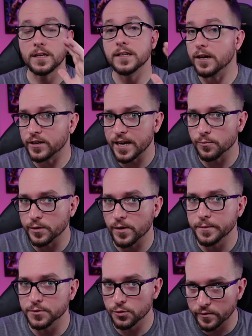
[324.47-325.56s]
Now, again, we were
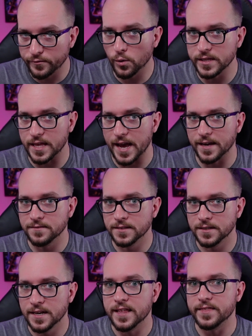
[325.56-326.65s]
able to avoid that
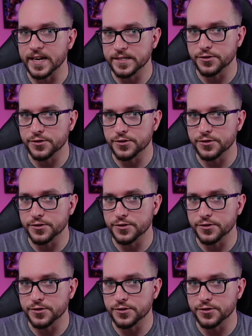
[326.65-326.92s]
thanks